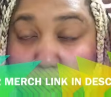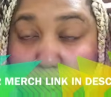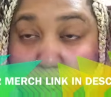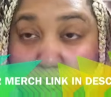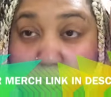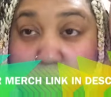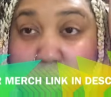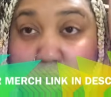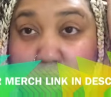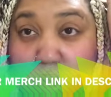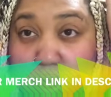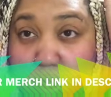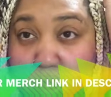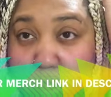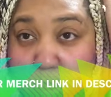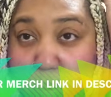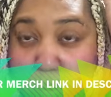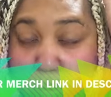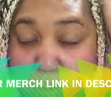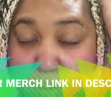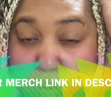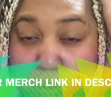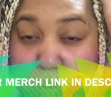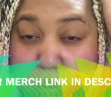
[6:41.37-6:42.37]
literally
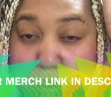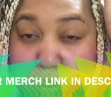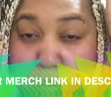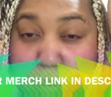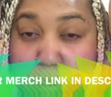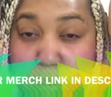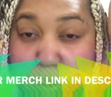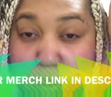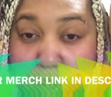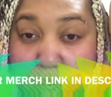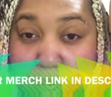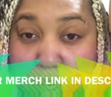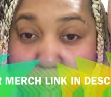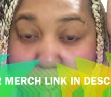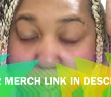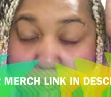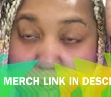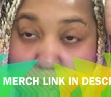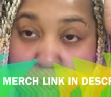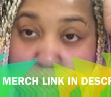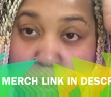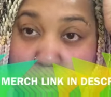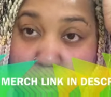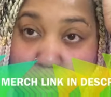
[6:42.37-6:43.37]
regret
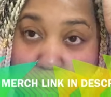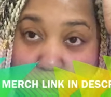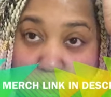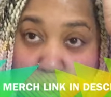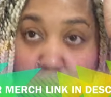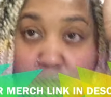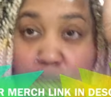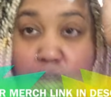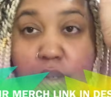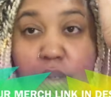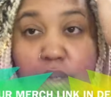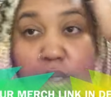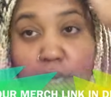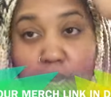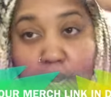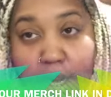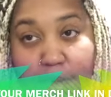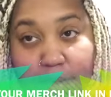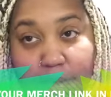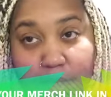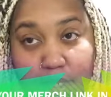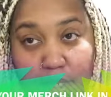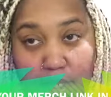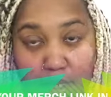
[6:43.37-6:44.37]

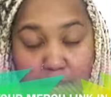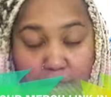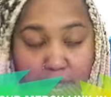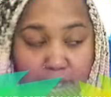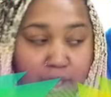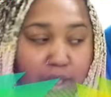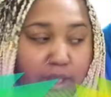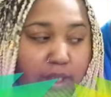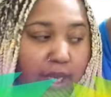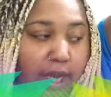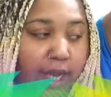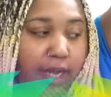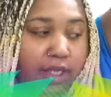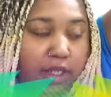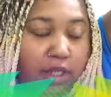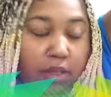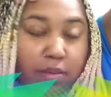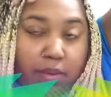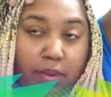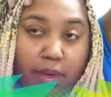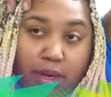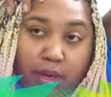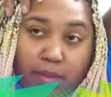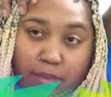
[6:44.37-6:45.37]
every time I decide
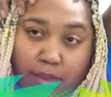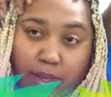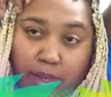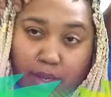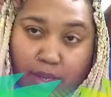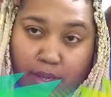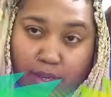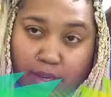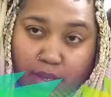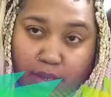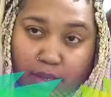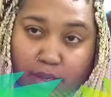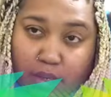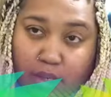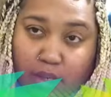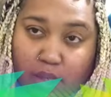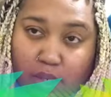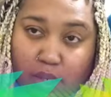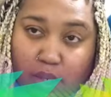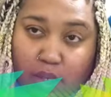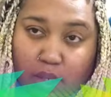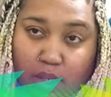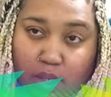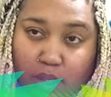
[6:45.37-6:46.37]
to braid my hair.
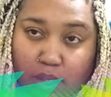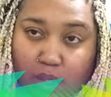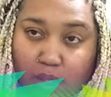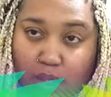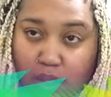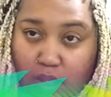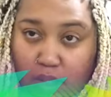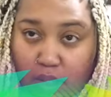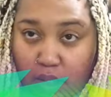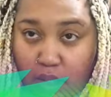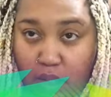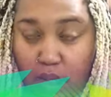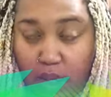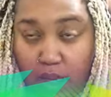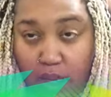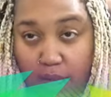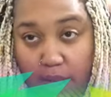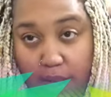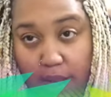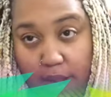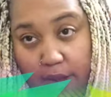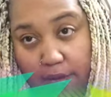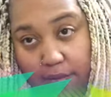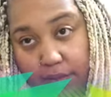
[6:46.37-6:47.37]

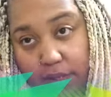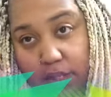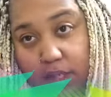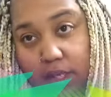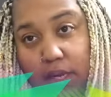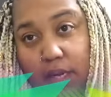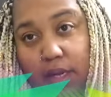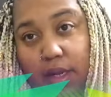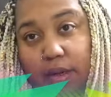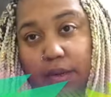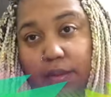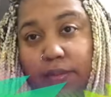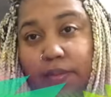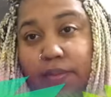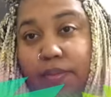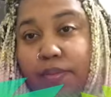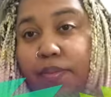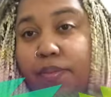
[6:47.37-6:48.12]
Every time.